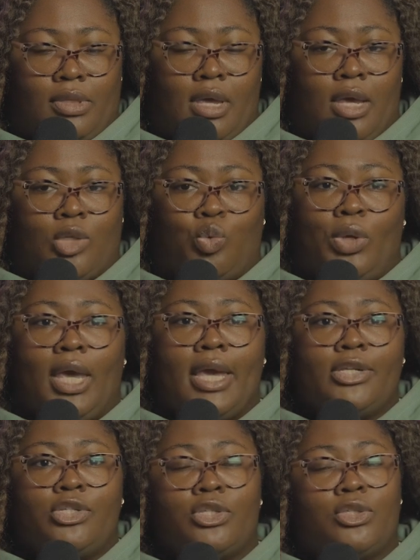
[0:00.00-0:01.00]
things. We
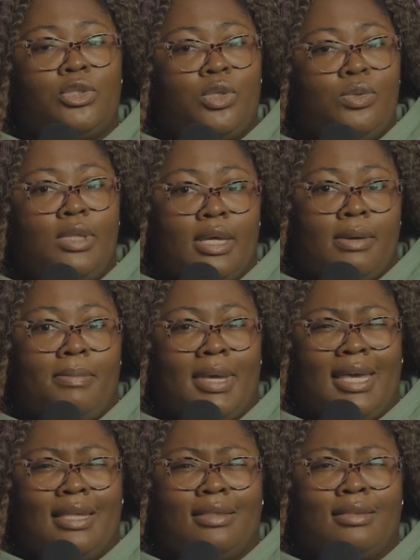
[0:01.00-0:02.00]
can't just do them
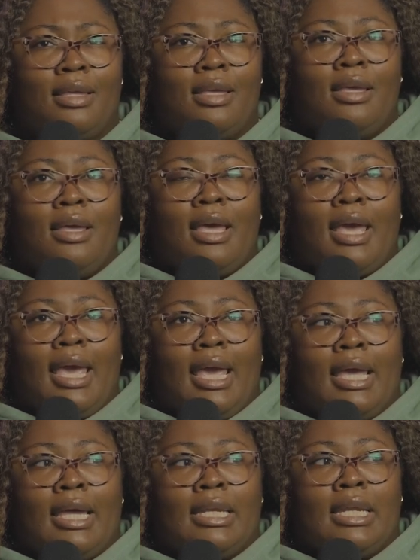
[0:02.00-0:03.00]
and
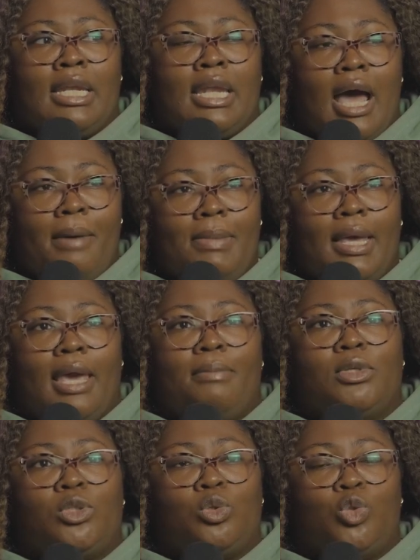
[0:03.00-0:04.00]
not be
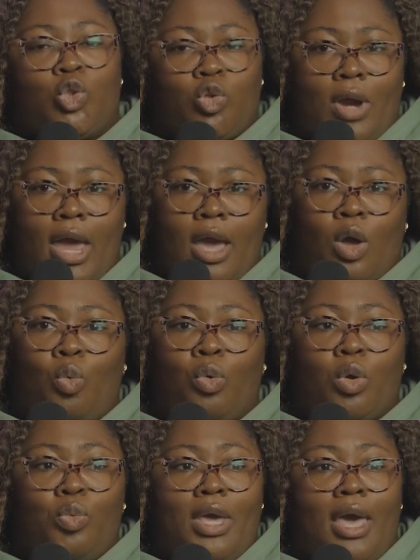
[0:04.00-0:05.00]
able to track
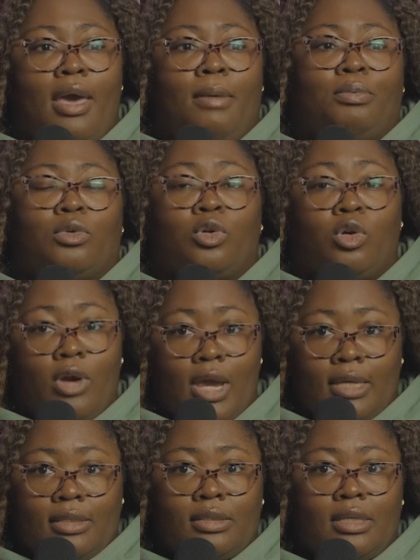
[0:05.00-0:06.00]
where we have
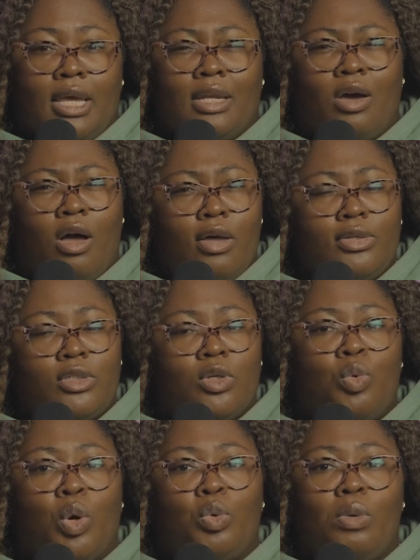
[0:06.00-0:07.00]
progressed and also
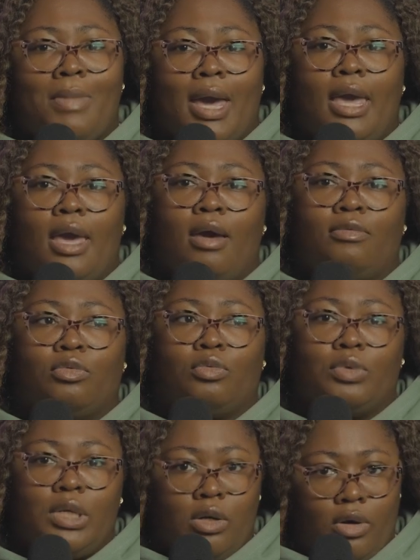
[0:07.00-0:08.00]
where we might have
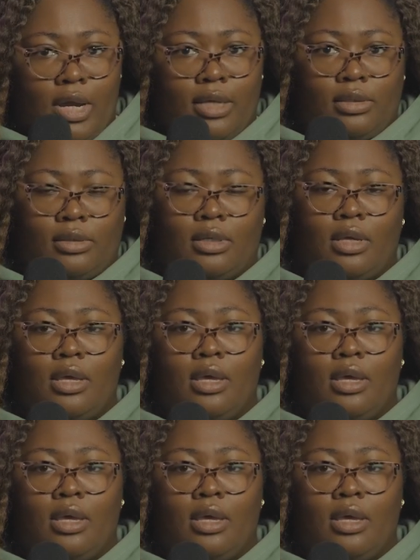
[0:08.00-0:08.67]
regressed,